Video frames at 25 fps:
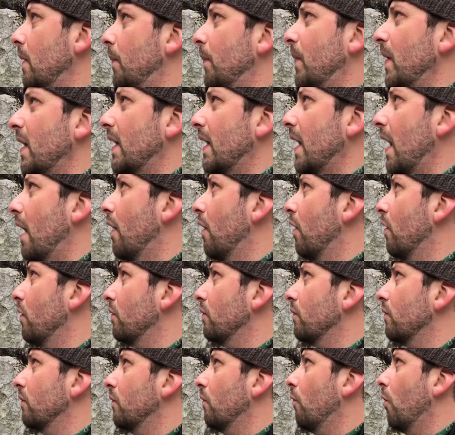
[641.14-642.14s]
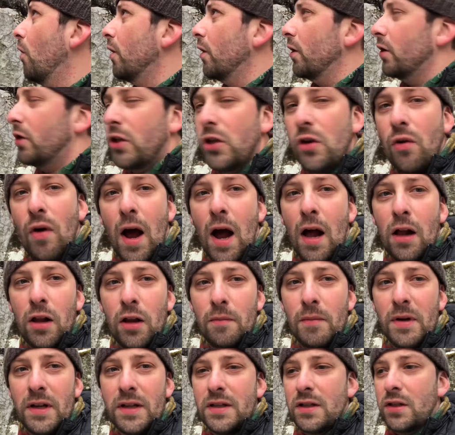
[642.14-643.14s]
pick out one or two
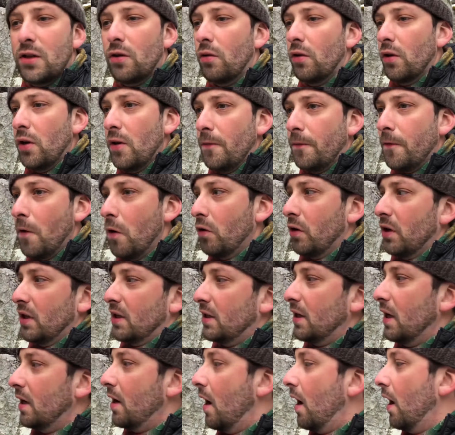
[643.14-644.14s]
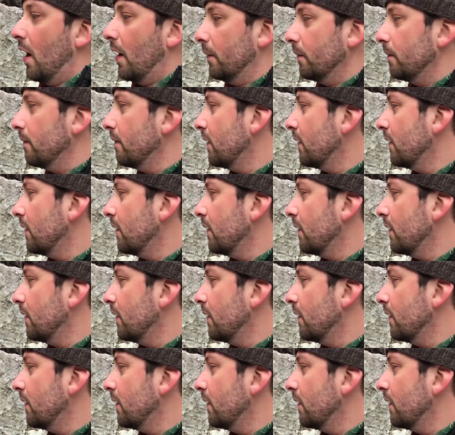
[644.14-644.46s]
elements to really focus in on.